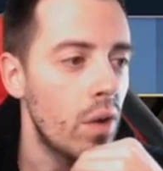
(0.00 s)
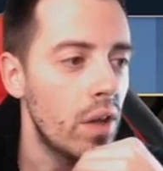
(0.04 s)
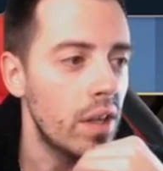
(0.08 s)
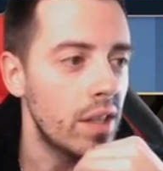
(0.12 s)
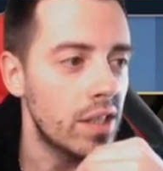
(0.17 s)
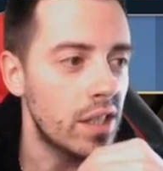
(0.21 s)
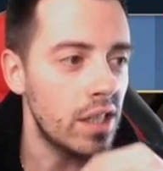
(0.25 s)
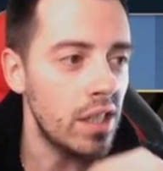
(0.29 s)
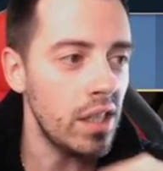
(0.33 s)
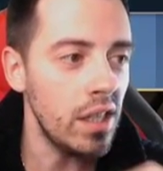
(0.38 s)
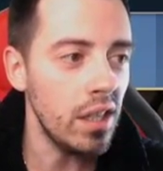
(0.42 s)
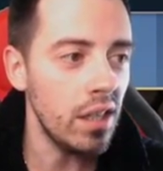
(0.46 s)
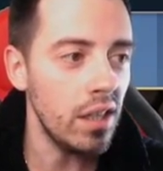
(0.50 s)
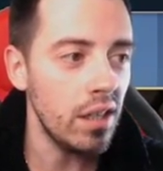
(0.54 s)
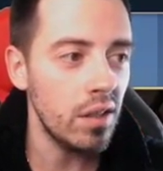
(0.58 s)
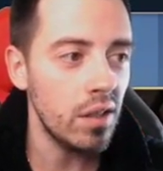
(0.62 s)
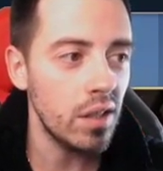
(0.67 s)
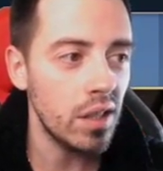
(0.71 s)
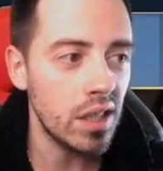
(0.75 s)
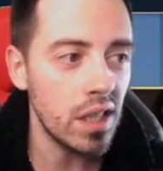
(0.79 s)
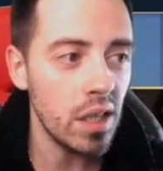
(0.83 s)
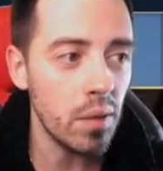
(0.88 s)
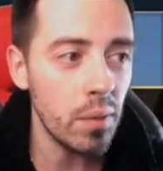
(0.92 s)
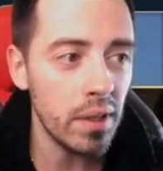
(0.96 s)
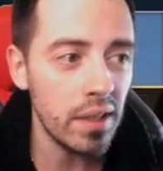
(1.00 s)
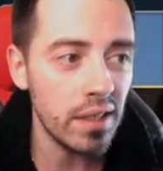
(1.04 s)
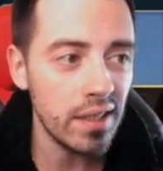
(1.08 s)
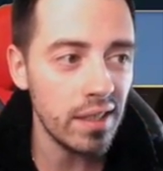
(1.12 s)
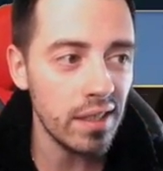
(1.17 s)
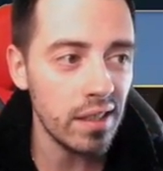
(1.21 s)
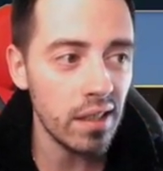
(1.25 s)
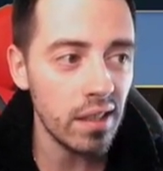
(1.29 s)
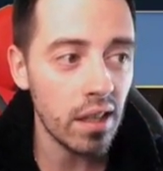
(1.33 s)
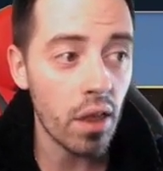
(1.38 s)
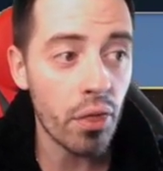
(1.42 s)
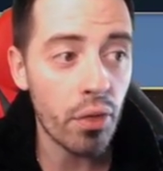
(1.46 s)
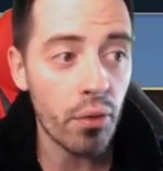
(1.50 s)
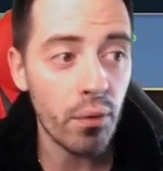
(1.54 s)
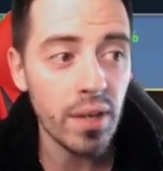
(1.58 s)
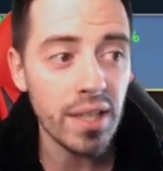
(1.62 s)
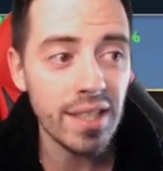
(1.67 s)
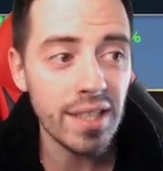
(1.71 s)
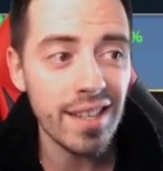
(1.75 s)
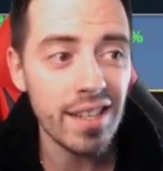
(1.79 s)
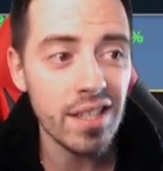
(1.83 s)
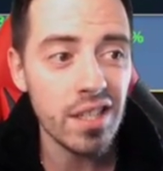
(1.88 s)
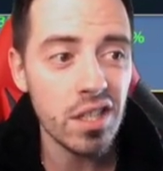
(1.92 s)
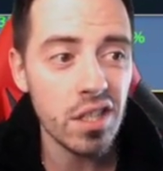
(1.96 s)
She she will deal uh, three
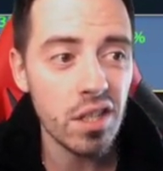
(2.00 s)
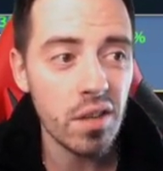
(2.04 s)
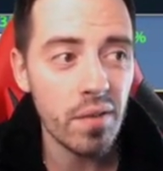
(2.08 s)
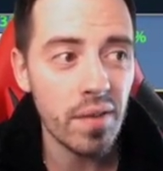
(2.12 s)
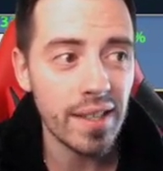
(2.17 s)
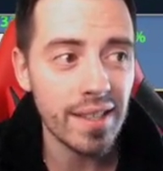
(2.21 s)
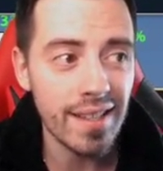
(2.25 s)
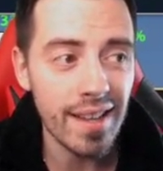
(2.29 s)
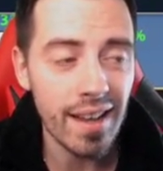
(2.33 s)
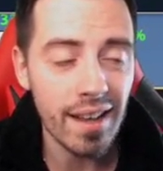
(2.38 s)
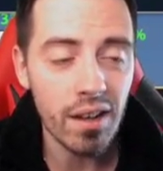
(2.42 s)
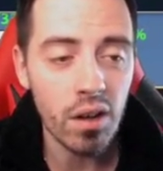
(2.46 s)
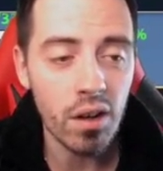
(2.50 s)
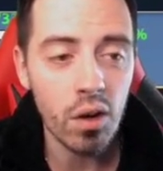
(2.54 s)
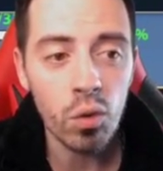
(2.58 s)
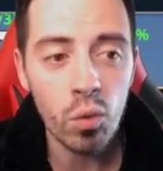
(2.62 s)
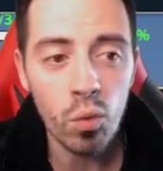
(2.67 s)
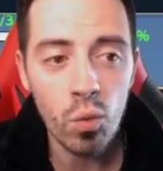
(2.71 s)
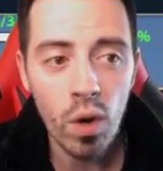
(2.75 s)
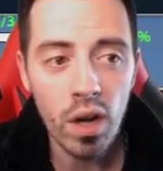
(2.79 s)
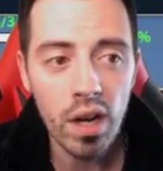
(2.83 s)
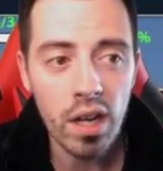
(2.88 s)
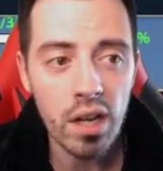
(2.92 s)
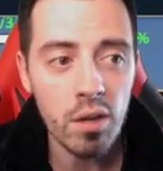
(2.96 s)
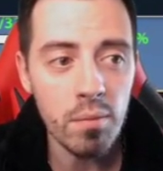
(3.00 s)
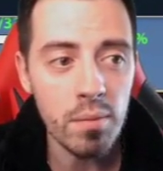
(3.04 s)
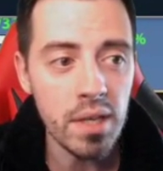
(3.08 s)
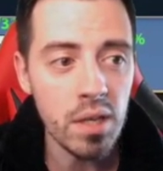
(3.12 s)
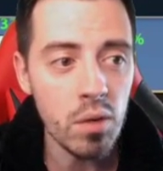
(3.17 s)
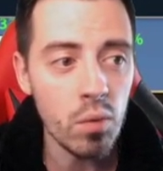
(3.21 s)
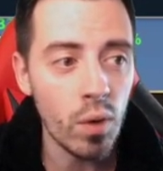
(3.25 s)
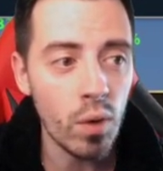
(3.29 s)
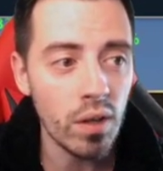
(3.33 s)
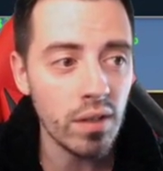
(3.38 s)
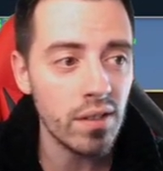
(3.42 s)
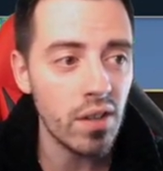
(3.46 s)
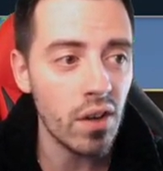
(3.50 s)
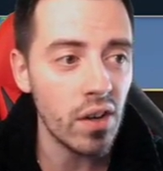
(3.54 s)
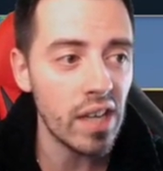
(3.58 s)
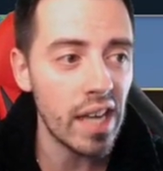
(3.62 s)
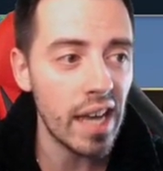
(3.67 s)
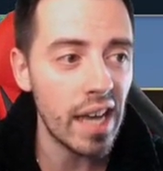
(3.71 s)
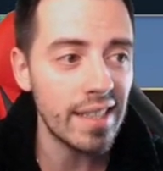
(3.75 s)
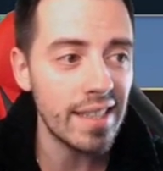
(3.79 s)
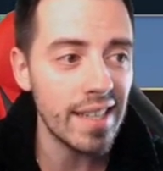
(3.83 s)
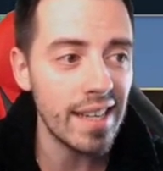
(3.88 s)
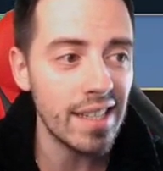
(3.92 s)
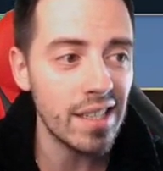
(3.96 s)
stages of attack on one enemy, one
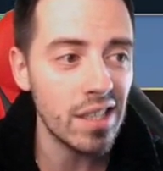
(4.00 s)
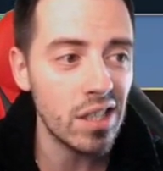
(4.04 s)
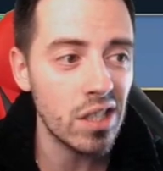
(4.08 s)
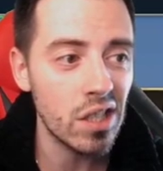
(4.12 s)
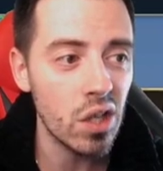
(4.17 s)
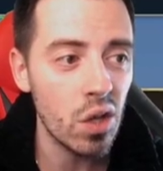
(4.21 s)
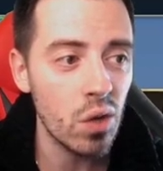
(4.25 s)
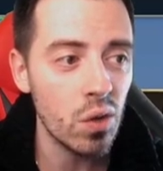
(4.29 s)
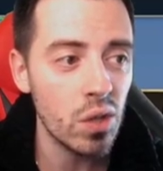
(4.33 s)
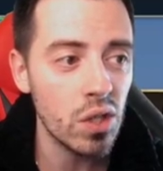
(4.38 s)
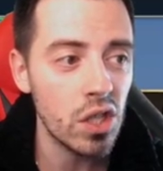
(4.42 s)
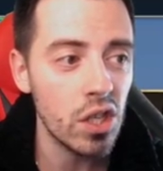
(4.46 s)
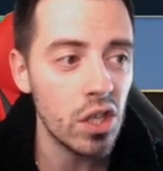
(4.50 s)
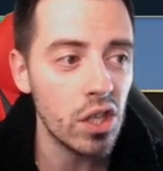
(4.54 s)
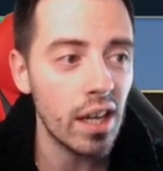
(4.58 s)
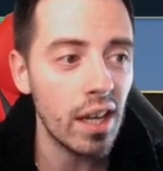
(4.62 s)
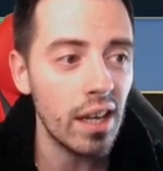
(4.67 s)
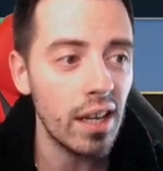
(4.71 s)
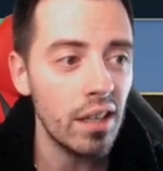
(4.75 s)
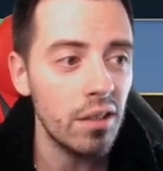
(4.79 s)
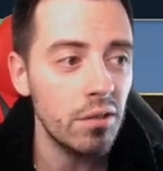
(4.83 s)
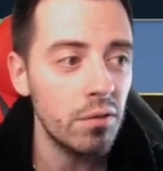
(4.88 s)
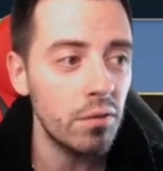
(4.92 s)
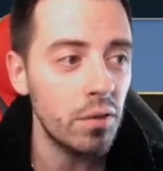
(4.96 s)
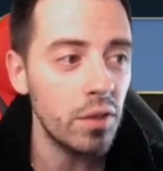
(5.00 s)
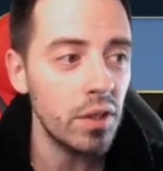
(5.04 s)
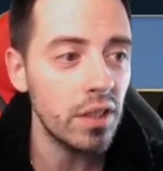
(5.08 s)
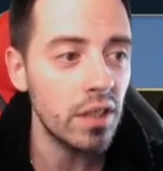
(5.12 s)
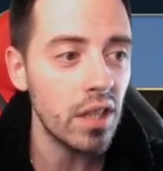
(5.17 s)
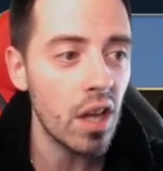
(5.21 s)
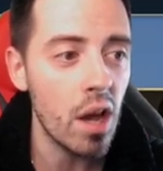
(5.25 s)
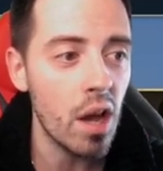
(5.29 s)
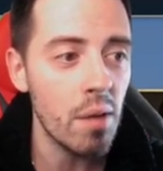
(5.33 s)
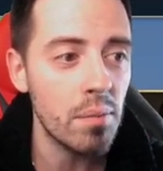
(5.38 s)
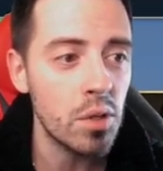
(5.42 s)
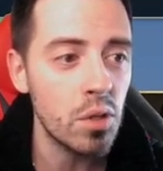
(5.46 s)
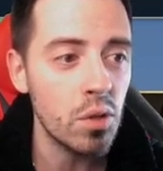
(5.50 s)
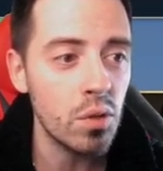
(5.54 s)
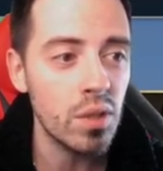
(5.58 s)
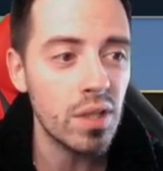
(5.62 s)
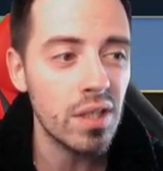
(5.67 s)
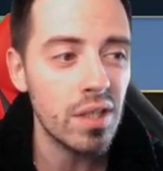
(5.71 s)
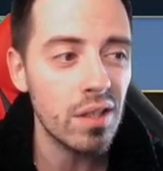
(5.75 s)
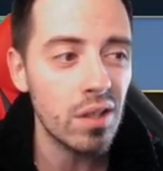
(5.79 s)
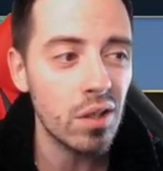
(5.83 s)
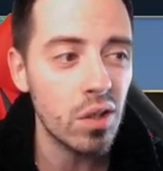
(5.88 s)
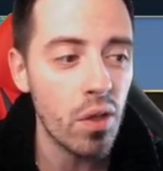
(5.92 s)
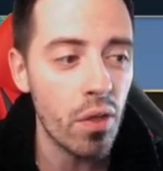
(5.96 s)
target, and so she can inflict up to
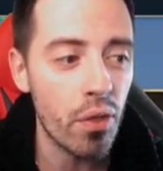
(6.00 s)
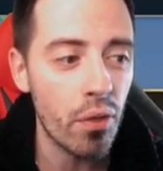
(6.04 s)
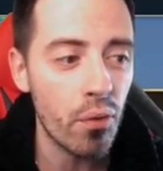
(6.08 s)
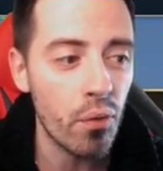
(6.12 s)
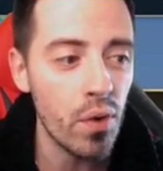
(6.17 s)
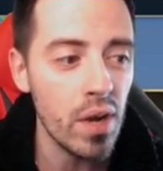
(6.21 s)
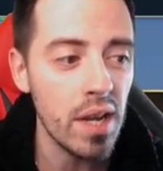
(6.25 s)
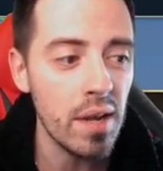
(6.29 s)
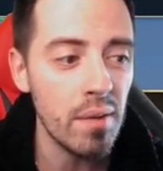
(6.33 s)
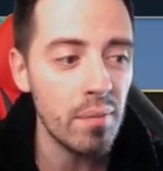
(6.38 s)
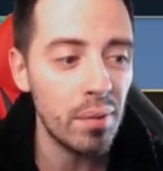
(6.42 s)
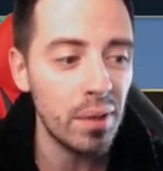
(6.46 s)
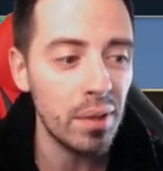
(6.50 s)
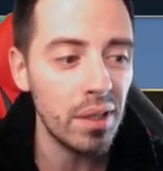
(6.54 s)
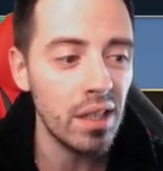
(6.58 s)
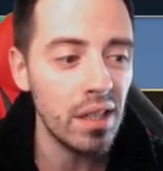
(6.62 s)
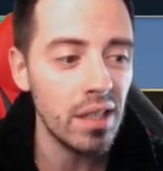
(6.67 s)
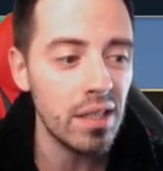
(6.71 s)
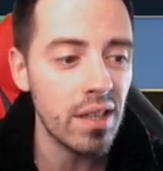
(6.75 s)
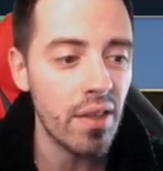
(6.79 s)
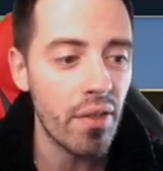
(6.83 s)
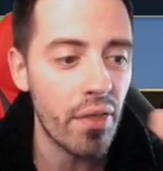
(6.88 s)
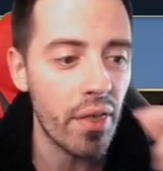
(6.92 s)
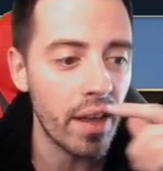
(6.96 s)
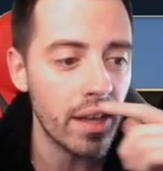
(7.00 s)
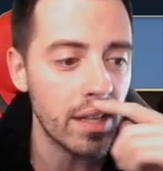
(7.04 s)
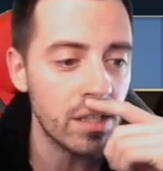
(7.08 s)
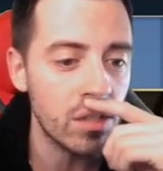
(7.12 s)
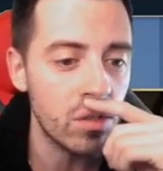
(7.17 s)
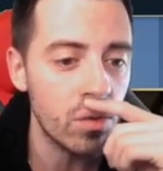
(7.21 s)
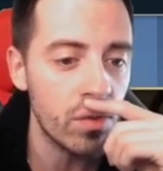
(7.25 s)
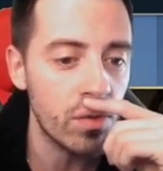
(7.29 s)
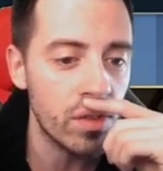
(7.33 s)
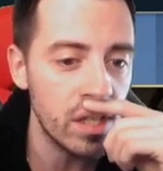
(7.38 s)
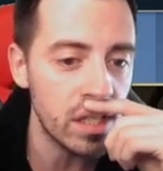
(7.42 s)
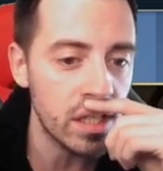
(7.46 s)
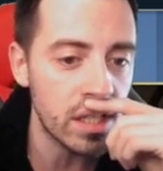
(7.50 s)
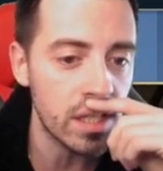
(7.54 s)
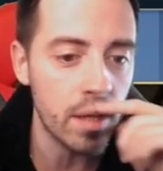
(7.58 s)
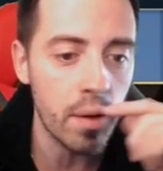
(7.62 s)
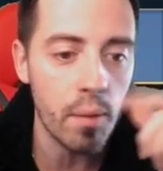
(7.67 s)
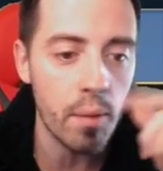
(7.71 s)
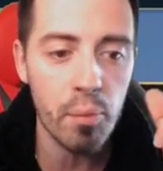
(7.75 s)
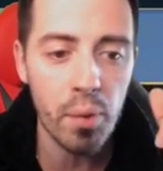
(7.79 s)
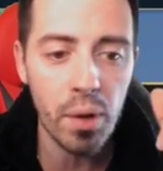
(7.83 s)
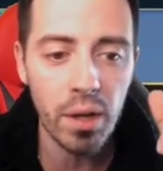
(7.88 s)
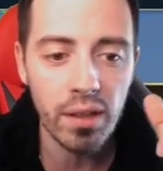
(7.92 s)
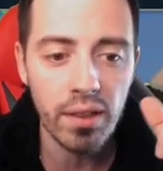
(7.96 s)
three bleeds thanks to this.
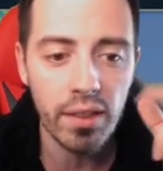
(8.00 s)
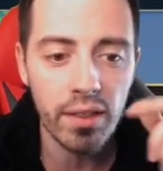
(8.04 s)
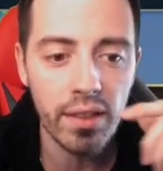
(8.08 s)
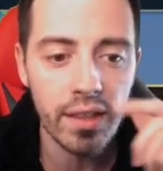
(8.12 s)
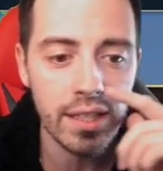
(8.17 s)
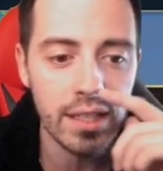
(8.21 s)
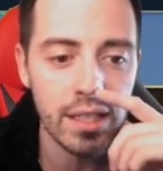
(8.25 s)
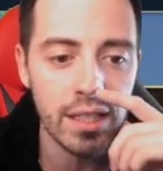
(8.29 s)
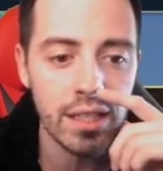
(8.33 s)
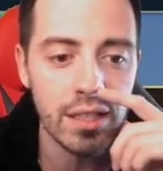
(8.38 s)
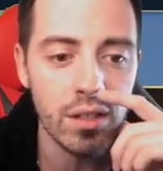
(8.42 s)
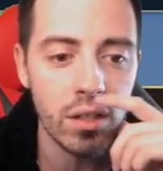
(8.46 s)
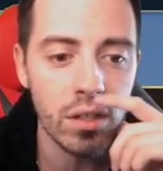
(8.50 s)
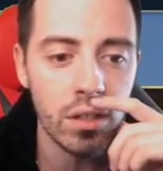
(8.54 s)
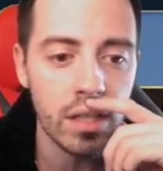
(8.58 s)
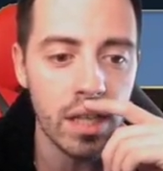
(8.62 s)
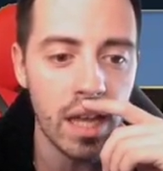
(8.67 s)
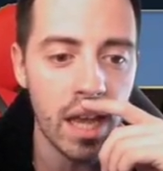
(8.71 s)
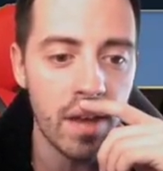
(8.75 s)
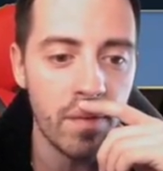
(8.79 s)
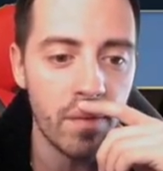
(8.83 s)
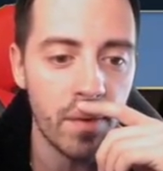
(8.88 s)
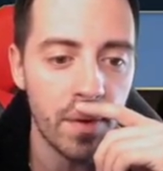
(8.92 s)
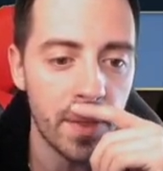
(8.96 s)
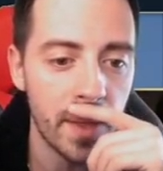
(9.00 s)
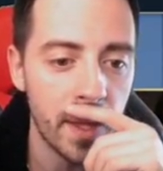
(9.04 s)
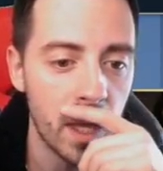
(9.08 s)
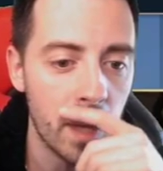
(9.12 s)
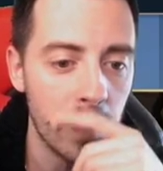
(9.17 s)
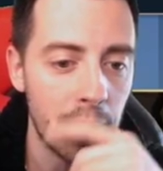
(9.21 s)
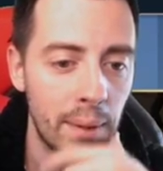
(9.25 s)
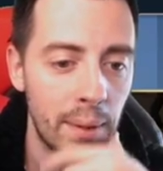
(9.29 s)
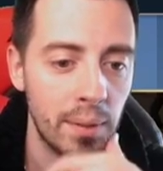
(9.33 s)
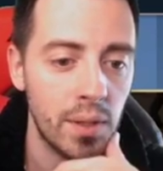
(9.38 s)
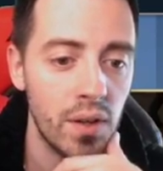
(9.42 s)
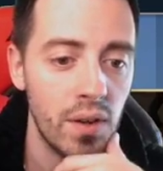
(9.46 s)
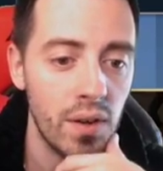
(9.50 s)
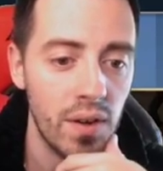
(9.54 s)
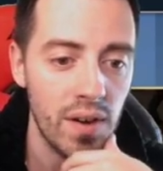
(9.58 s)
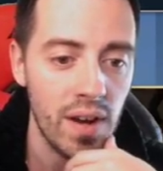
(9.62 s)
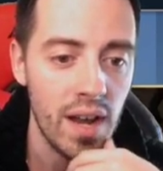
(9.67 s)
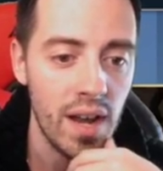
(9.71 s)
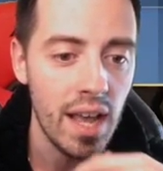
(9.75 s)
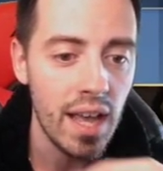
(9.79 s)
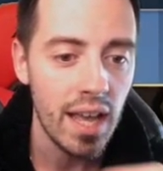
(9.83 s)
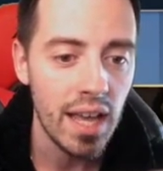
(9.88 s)
But this is not everything about her.